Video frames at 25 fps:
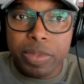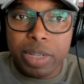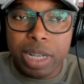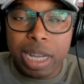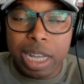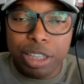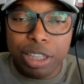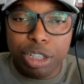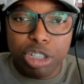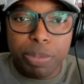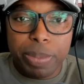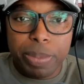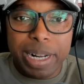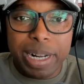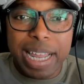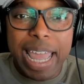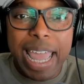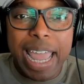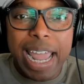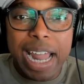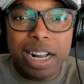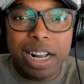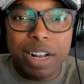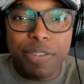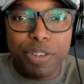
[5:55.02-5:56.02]
little bit
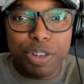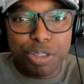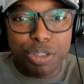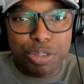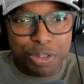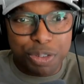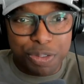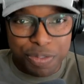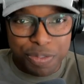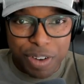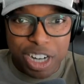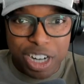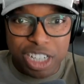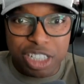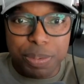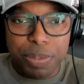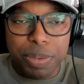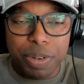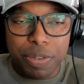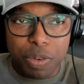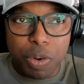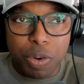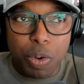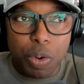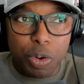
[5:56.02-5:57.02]
ahead of a true
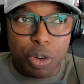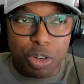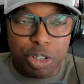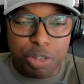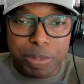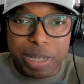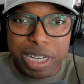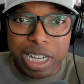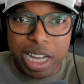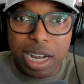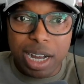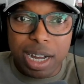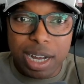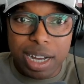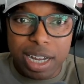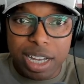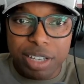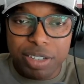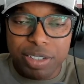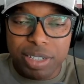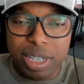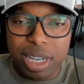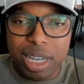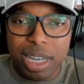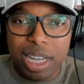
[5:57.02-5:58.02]
freshman, of course,
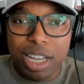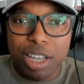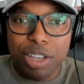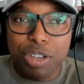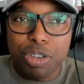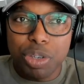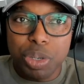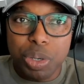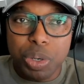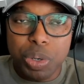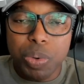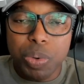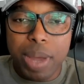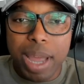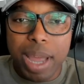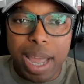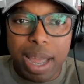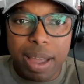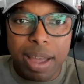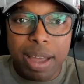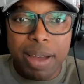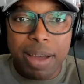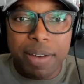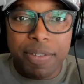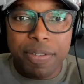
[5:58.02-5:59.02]
because you
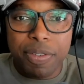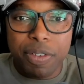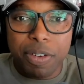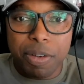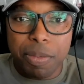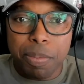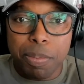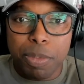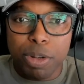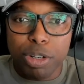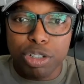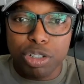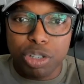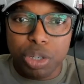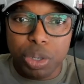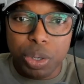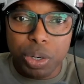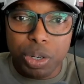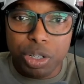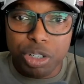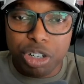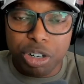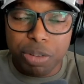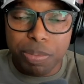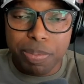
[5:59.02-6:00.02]
have matured your